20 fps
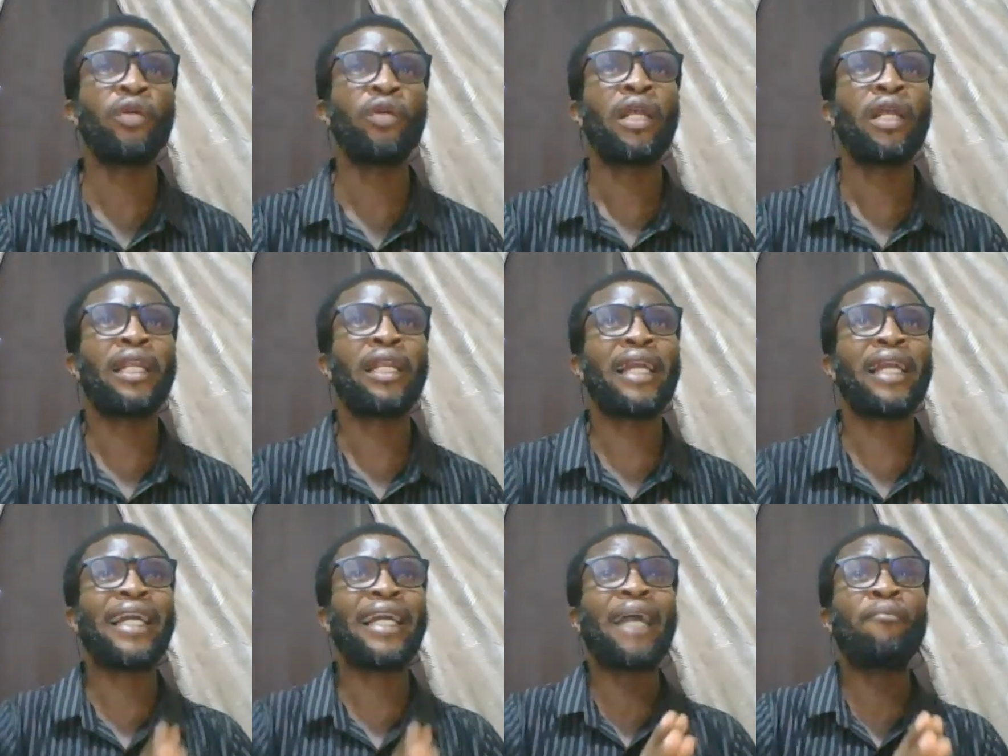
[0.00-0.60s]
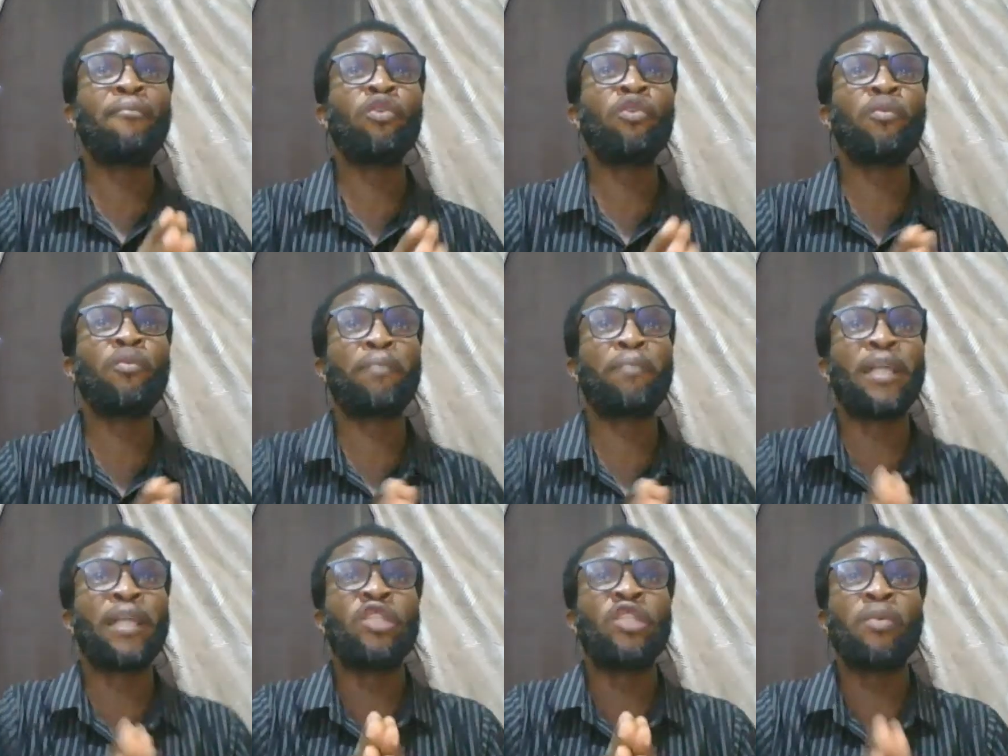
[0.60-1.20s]
Like I'm going to
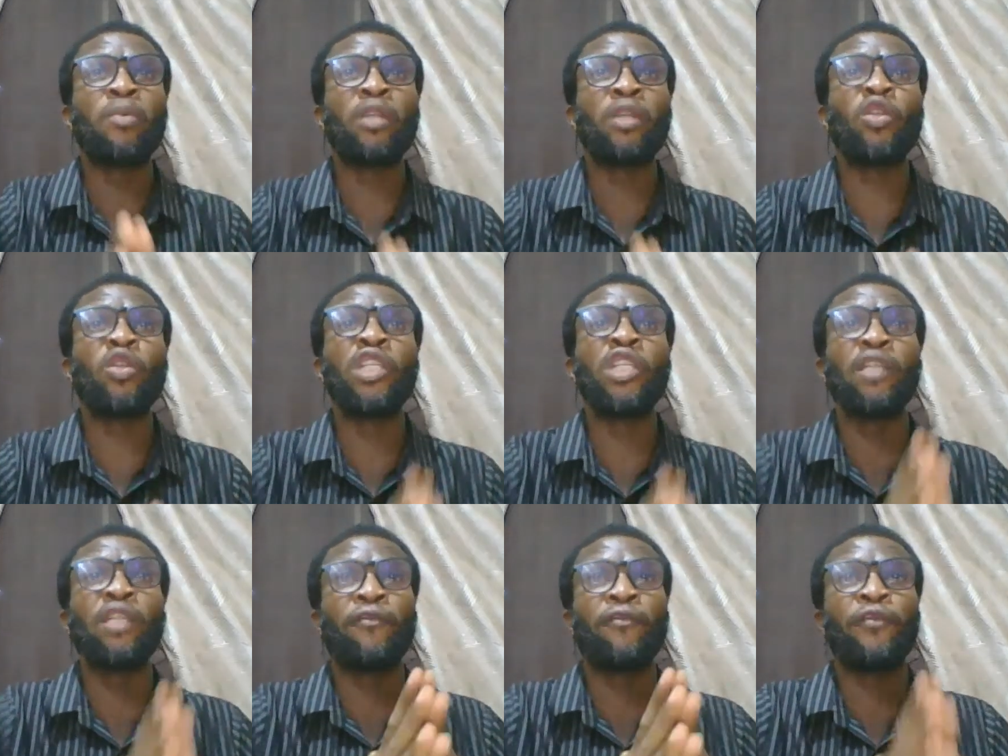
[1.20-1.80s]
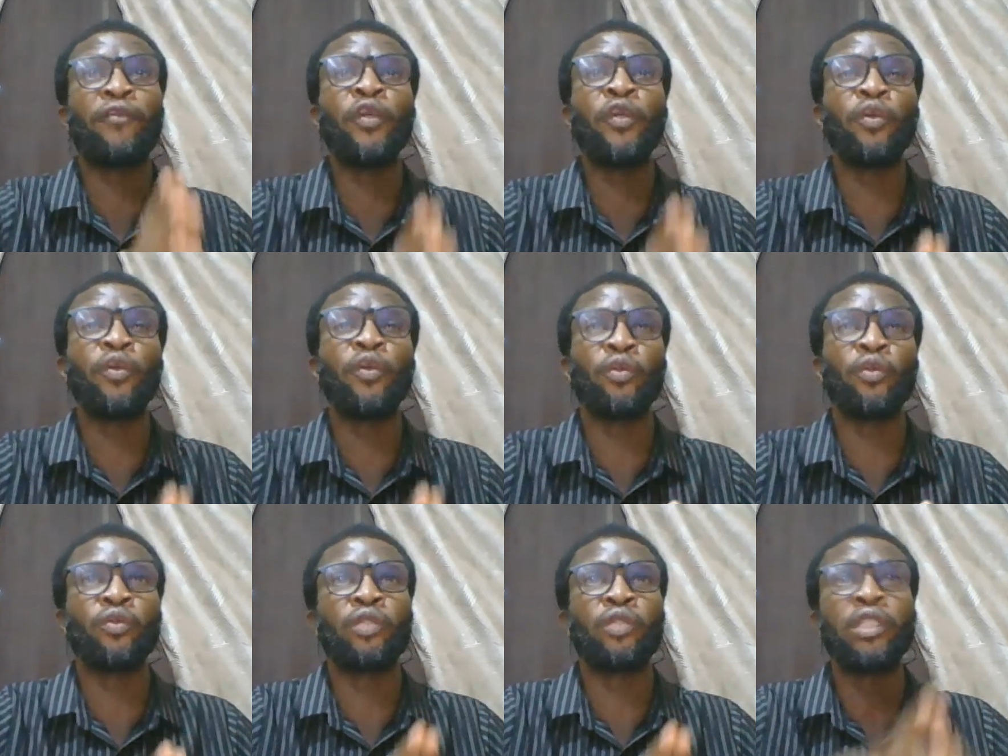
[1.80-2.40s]
plant tomato in the field
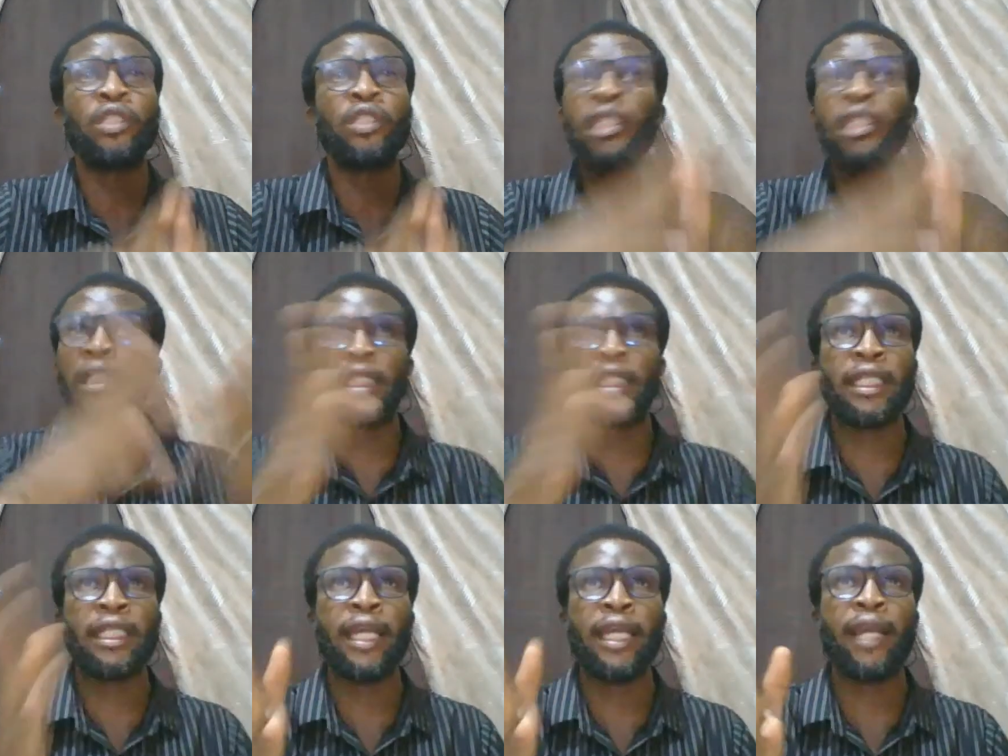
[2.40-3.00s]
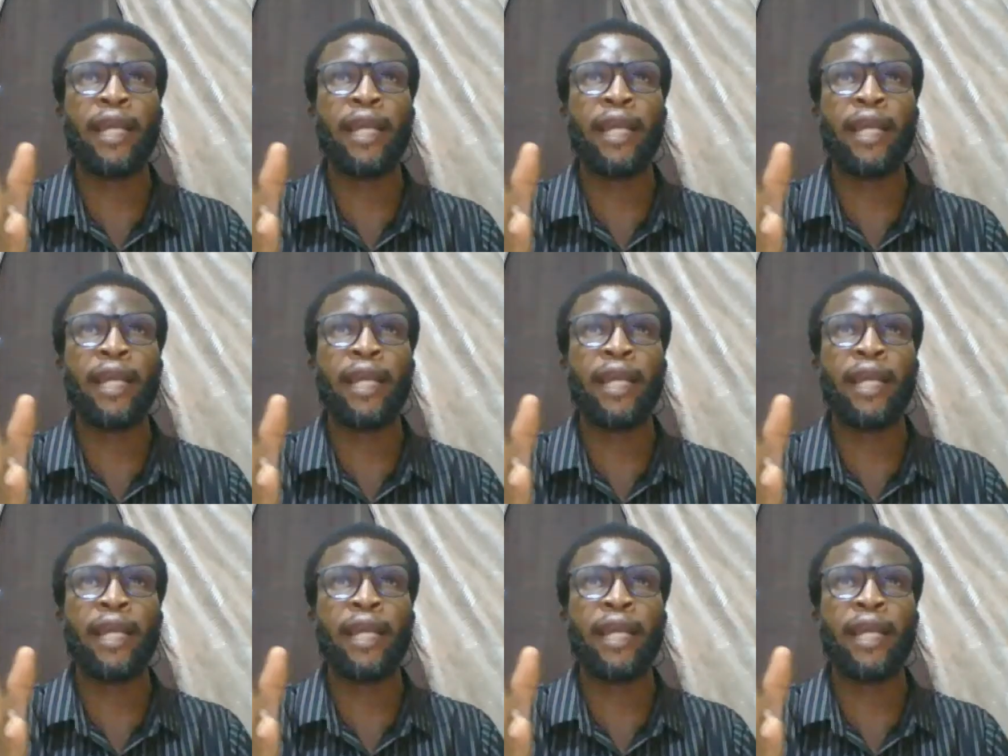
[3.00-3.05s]
this year.